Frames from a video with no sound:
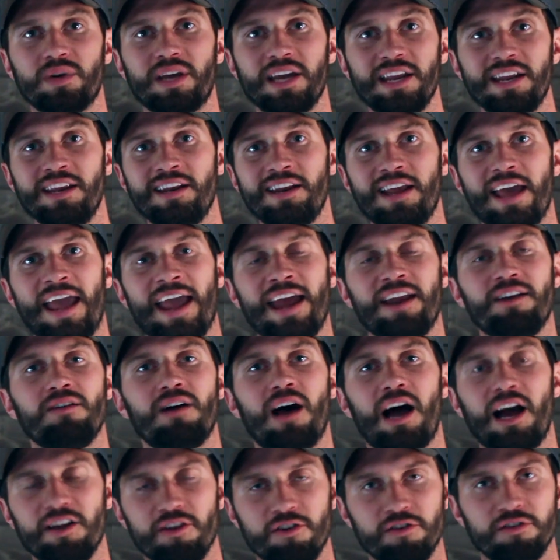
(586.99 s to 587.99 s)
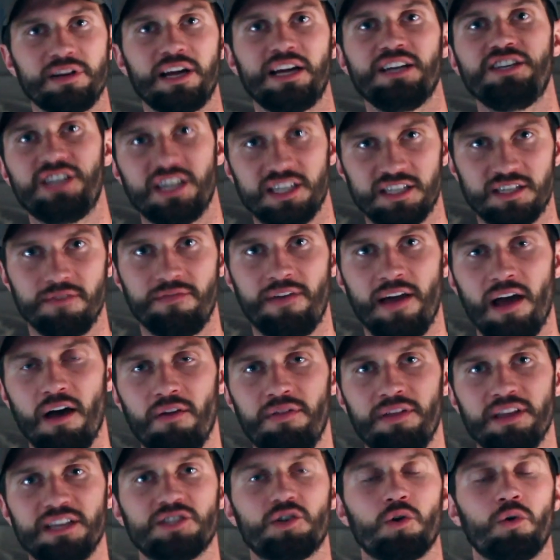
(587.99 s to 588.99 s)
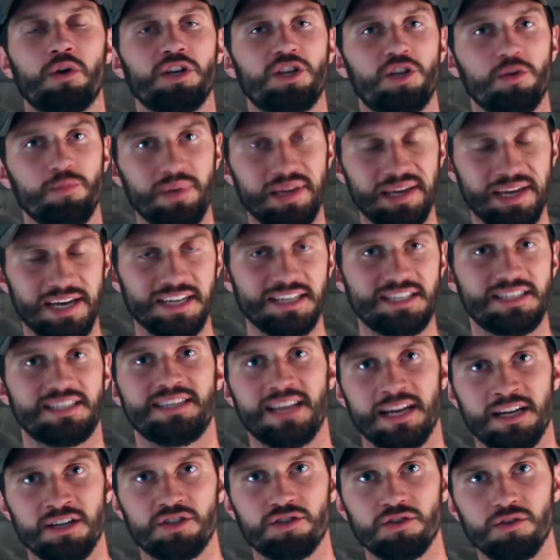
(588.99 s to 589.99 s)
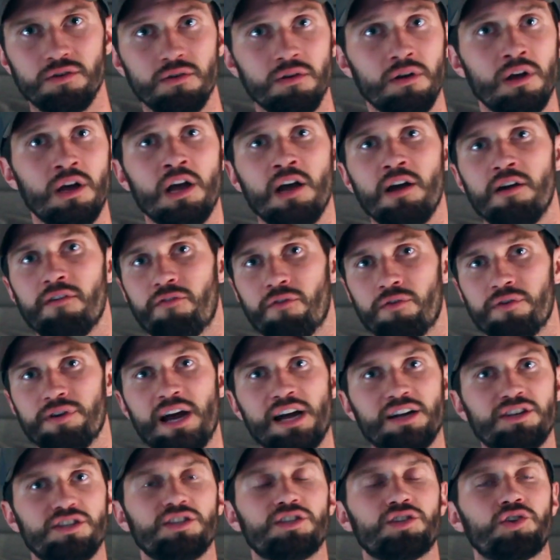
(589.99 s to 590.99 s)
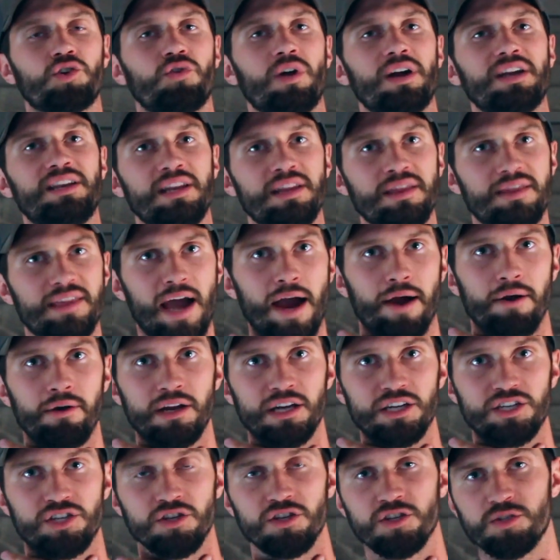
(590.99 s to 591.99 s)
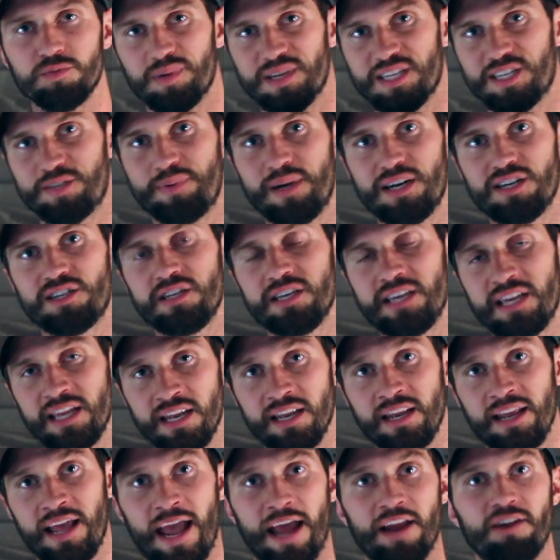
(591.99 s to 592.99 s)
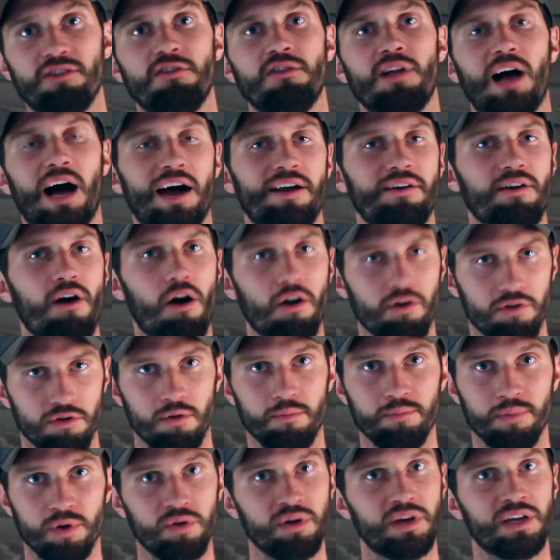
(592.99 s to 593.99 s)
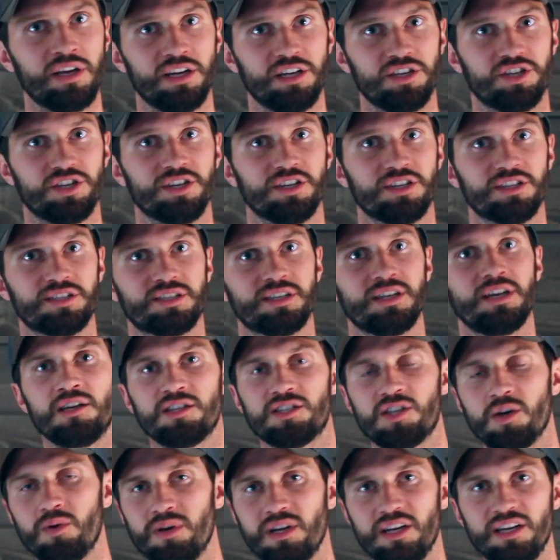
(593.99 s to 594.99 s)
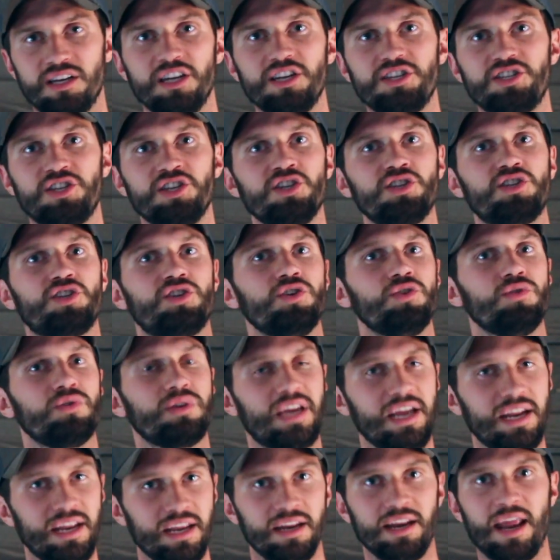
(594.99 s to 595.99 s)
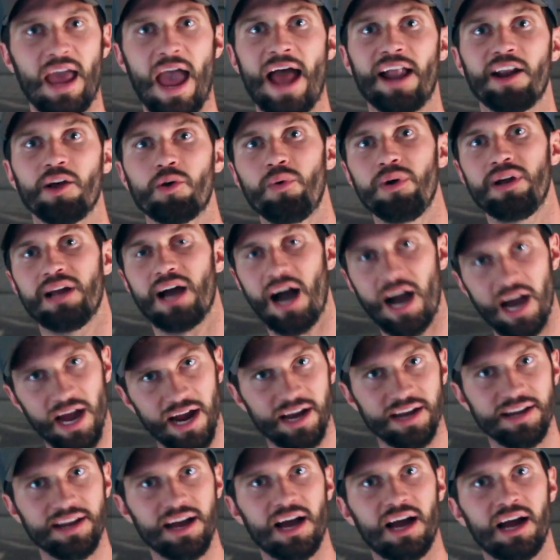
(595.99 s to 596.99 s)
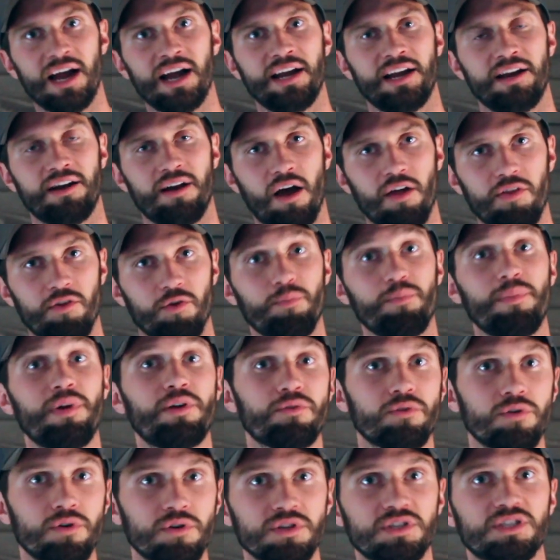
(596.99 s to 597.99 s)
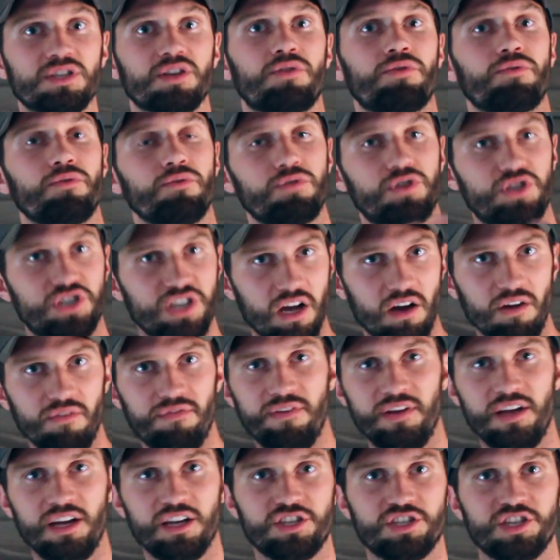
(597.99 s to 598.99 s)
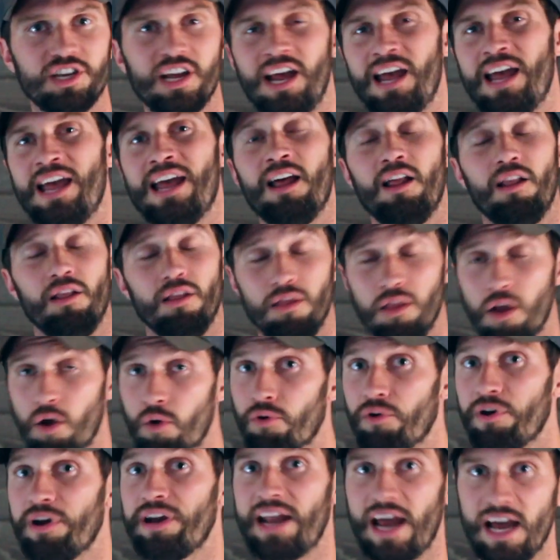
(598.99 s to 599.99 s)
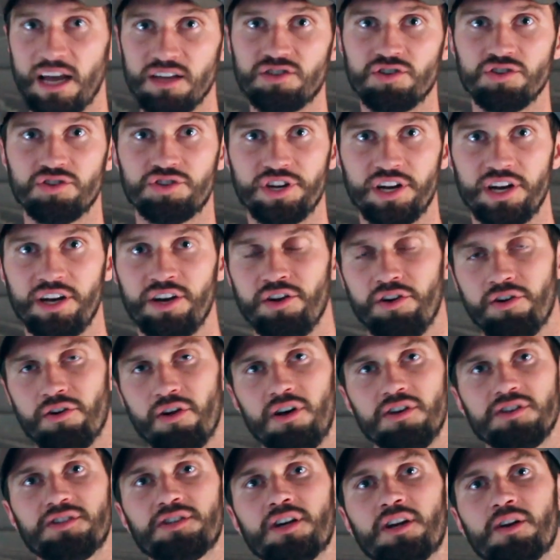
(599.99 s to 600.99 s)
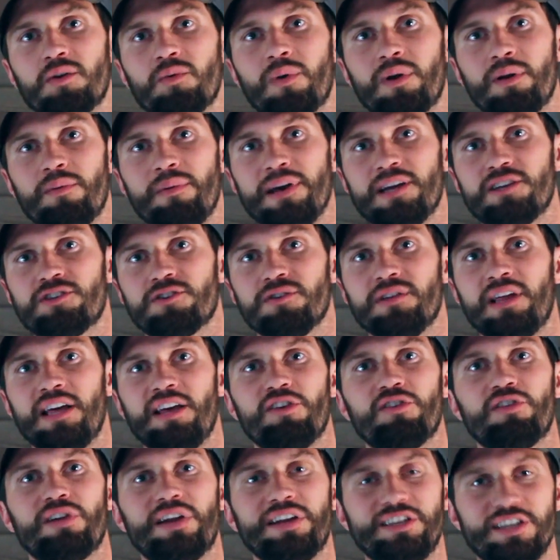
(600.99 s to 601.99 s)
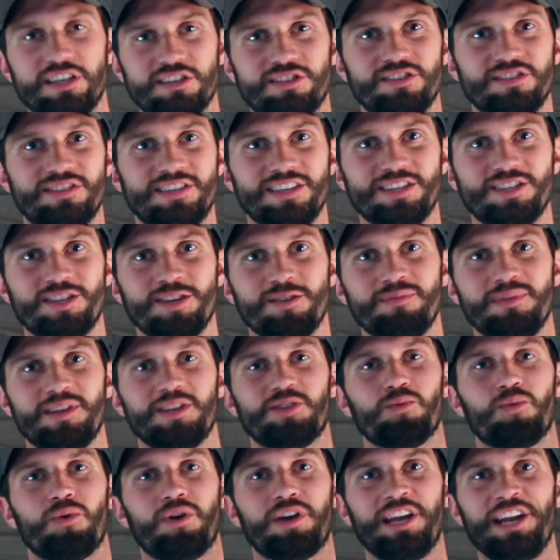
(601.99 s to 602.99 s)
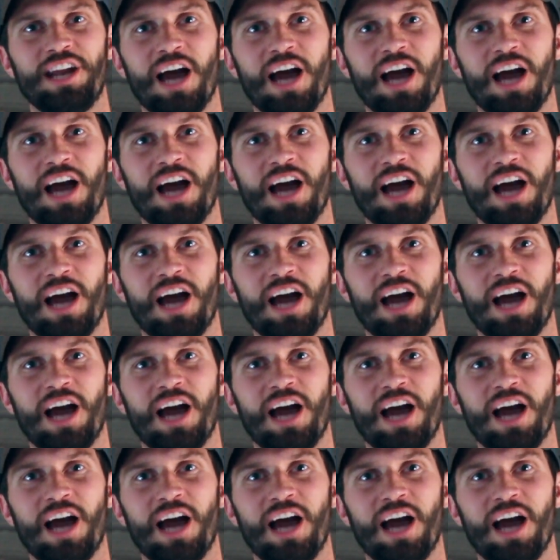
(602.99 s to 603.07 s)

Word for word: getting a handle on your digestive health is going to be essential for not just correcting thyroid issues, but especially getting a handle on autoimmune conditions. So in addition to getting adequate iodine and other minerals through shellfish, lowering estrogen, you're also going to want to make sure that your digestive system is working